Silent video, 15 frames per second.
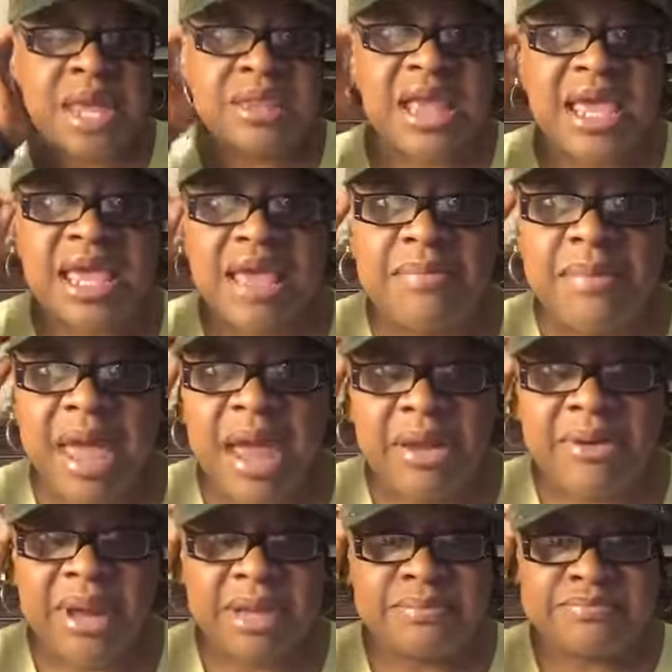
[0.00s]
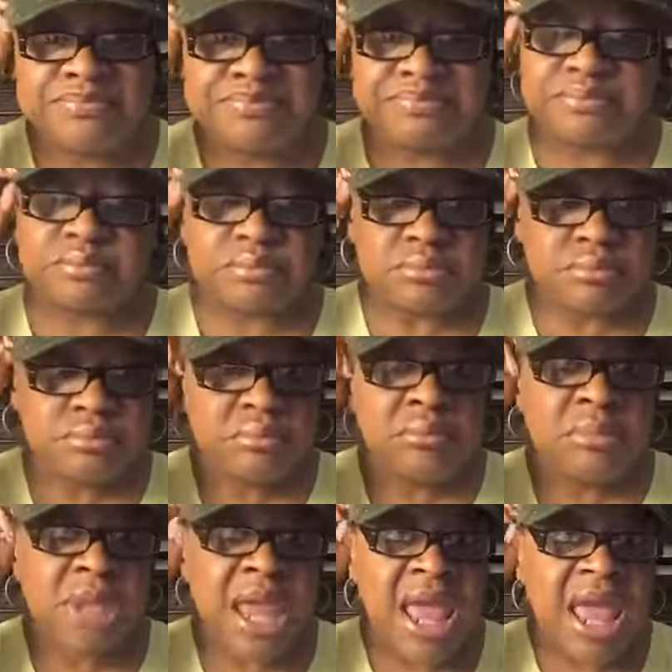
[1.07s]
They get married,
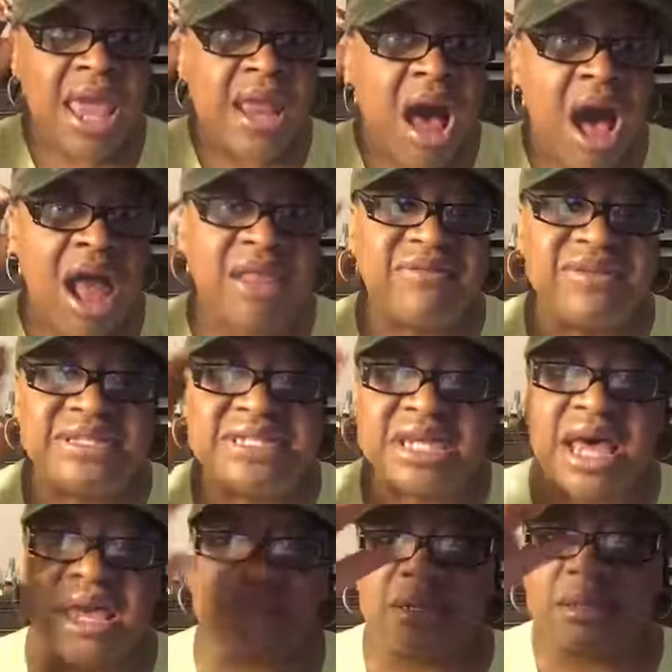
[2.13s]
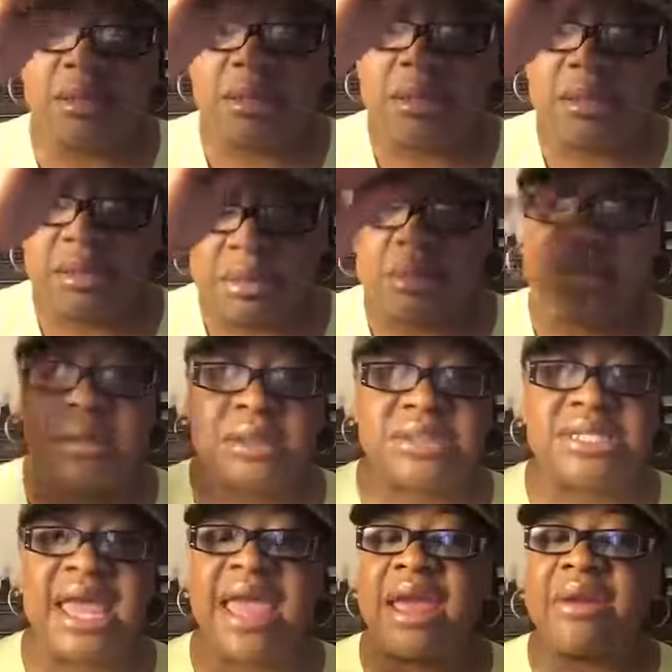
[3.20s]
and all of a sudden,
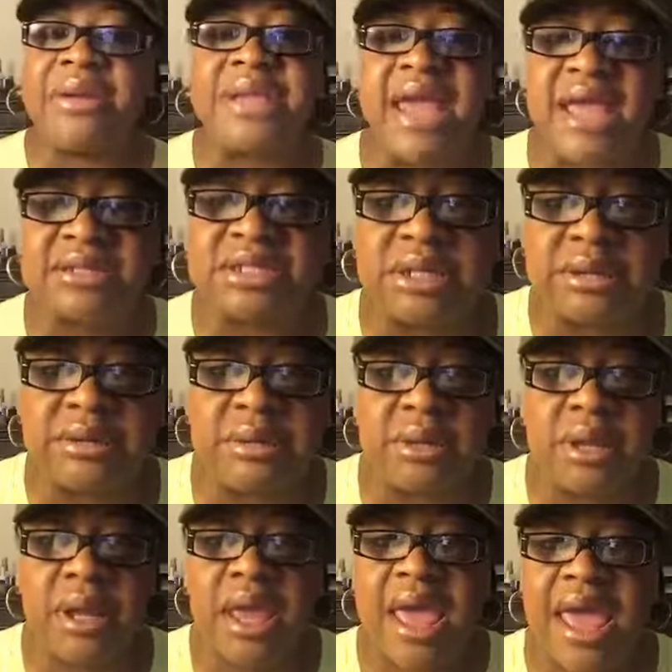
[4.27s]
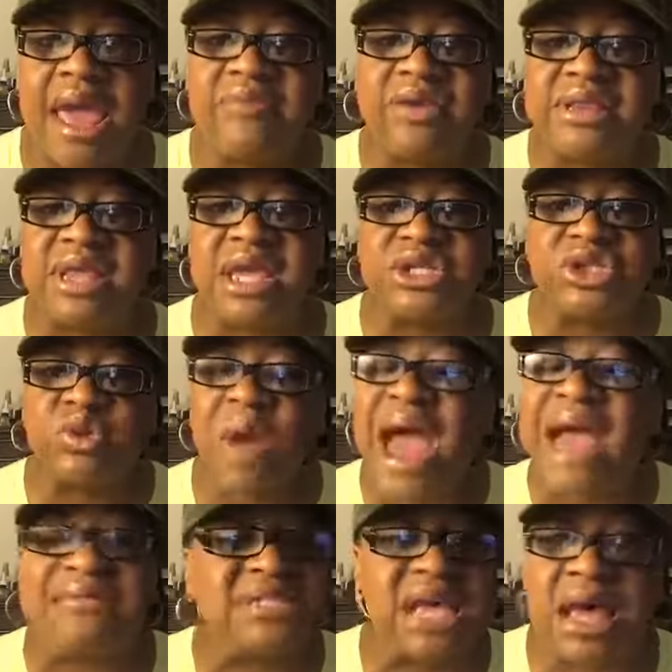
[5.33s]
Sahara Desert. Everything
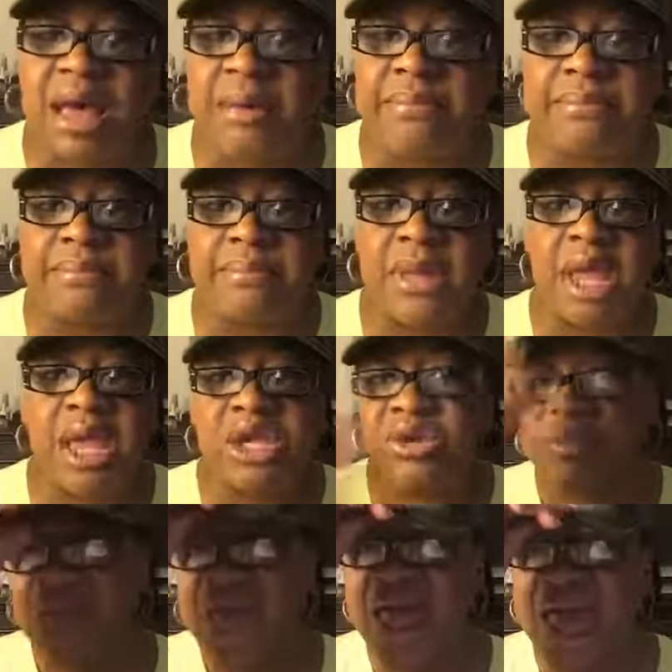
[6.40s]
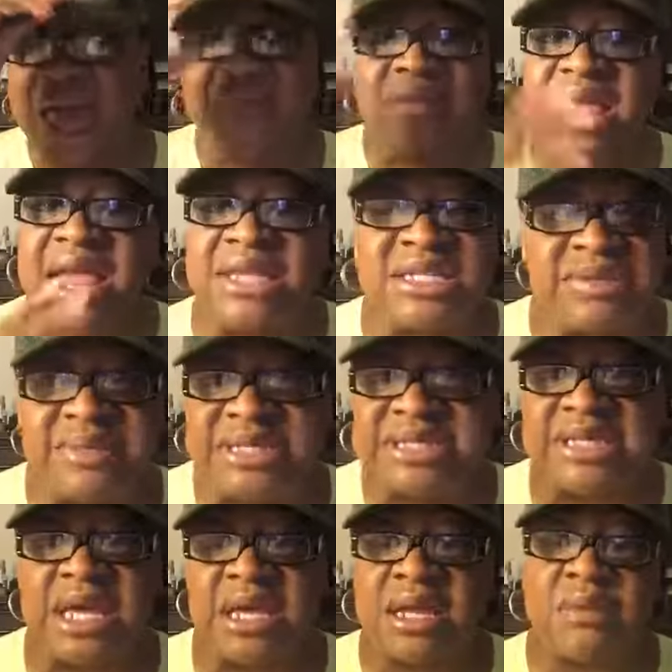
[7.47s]
dries up. You're not having
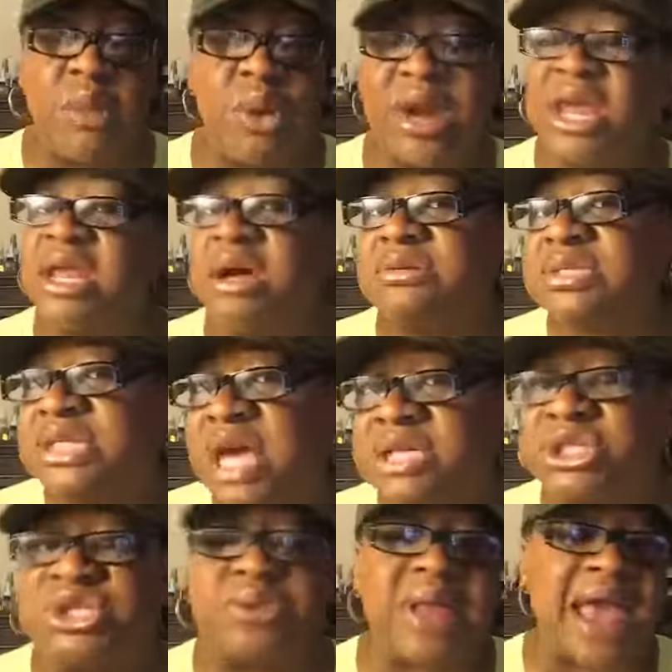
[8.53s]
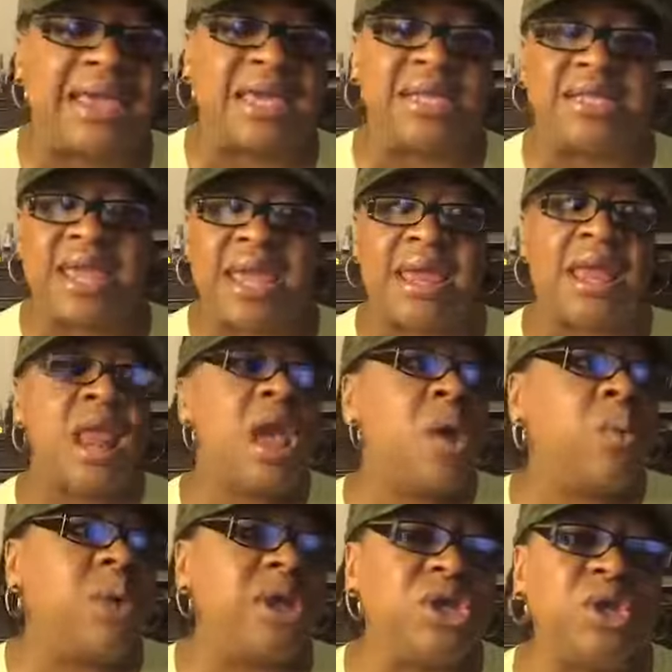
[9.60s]
intimacy anymore. He don't touch you like he did
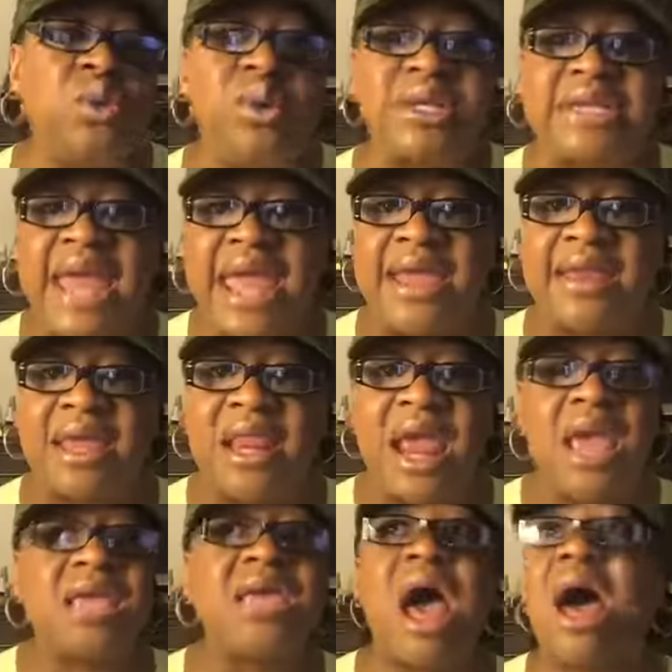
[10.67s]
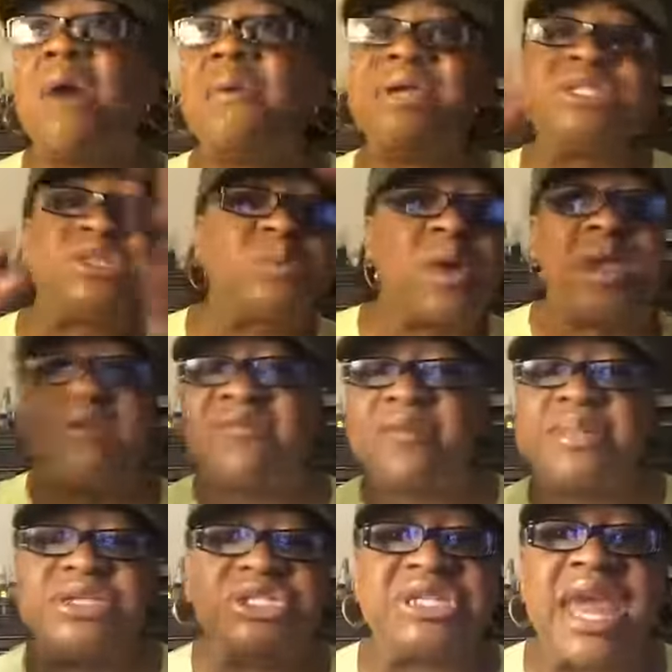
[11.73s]
when you were dating. Y'all ain't swinging from
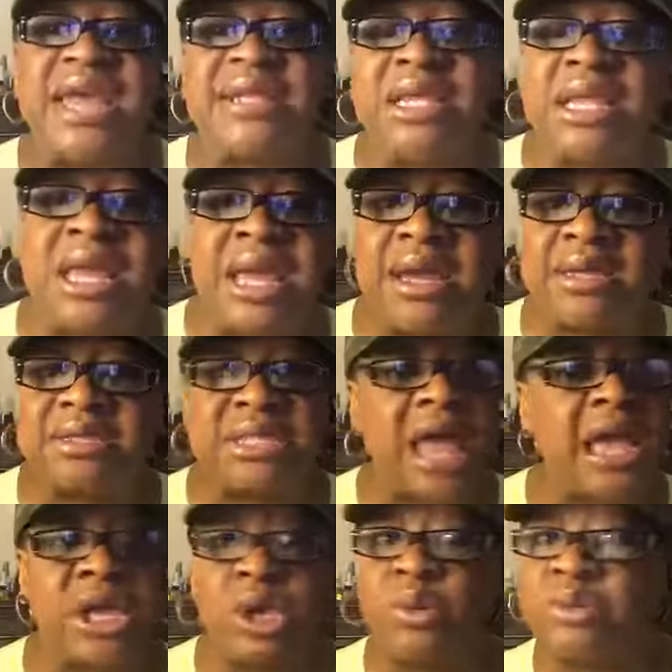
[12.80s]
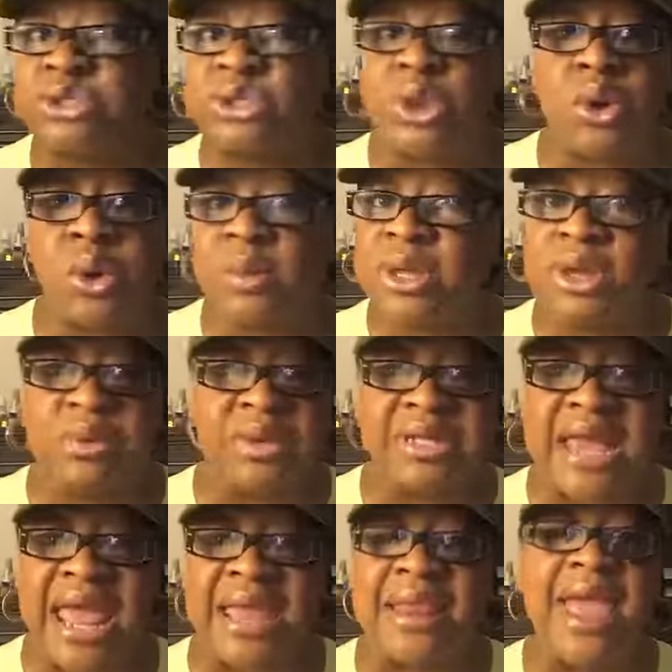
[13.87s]
the chandeliers like you was doing when you were
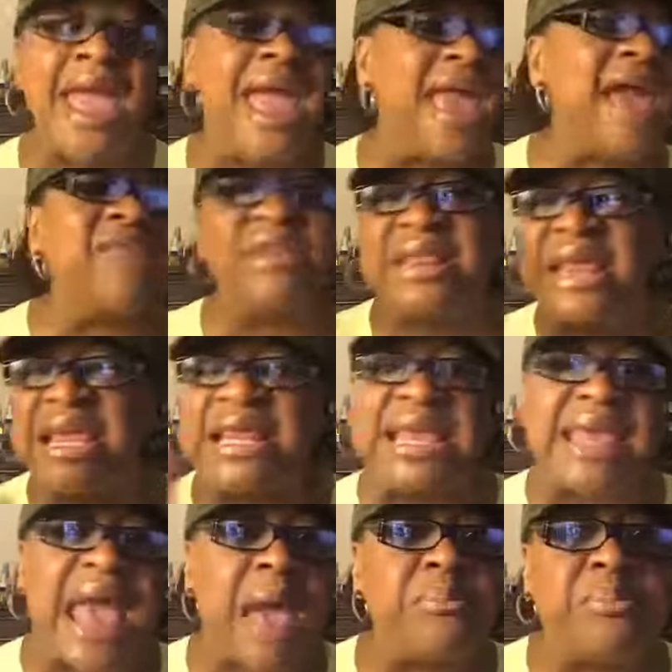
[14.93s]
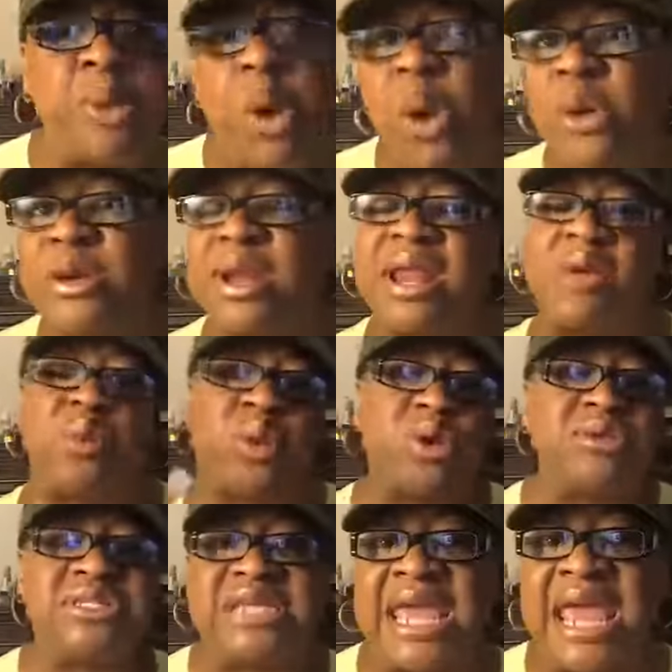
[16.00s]
dating. Everything that got boring and
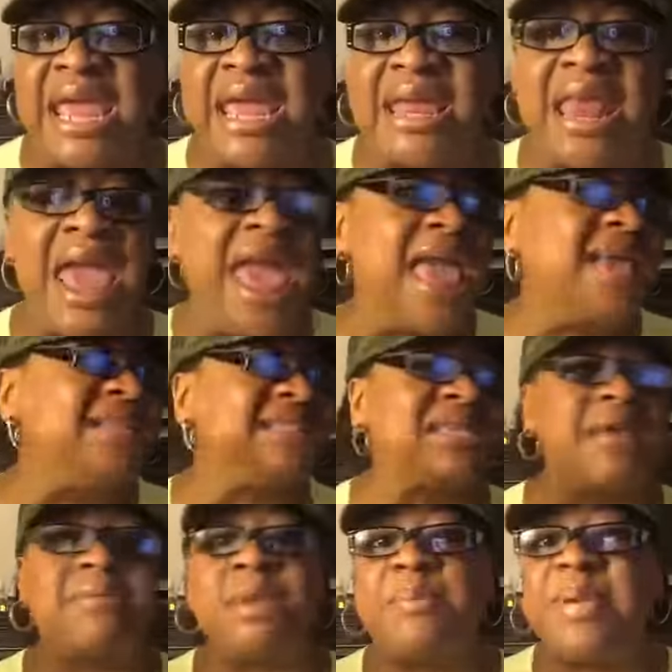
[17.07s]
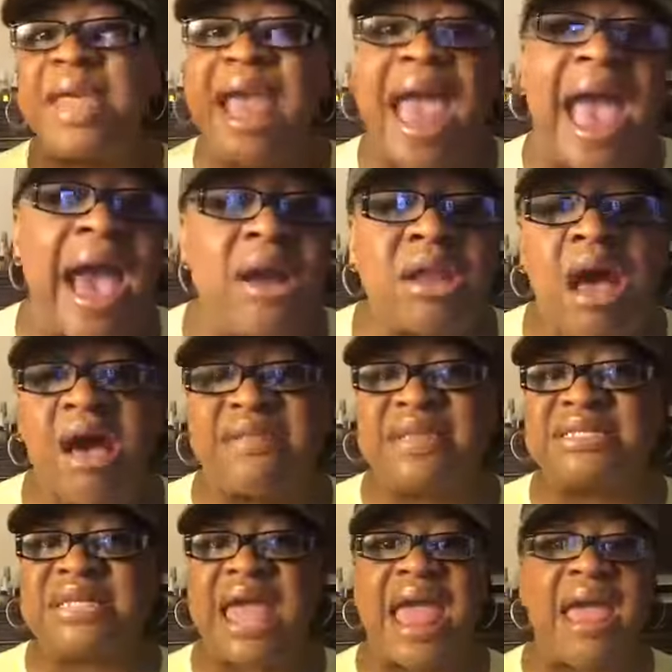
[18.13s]
routine. He seemed to be out all the
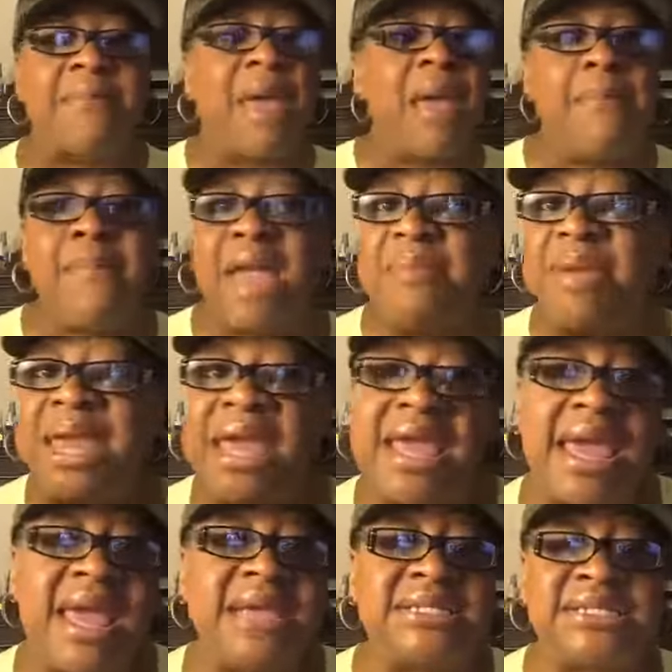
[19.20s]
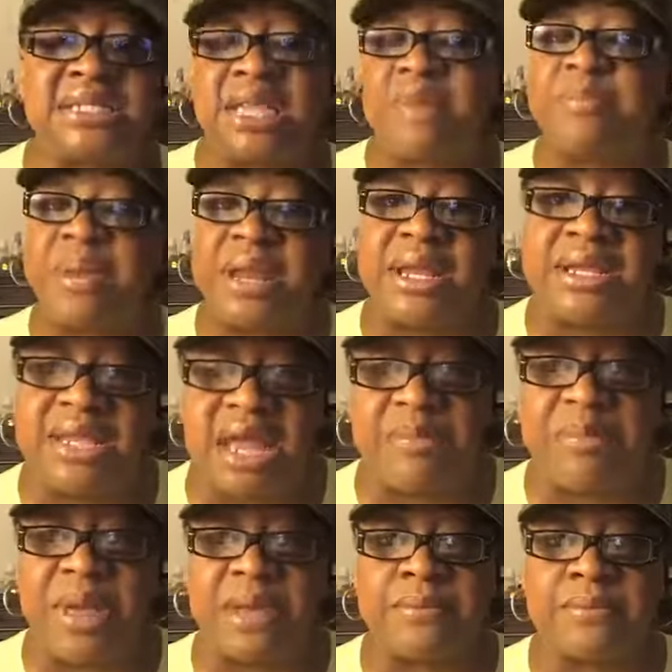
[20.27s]
time. Maybe he is slipping and
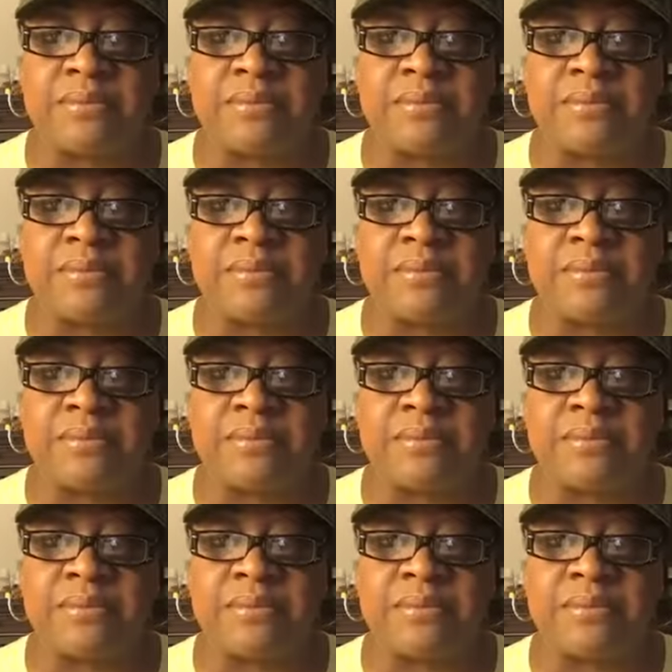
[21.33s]
dipping.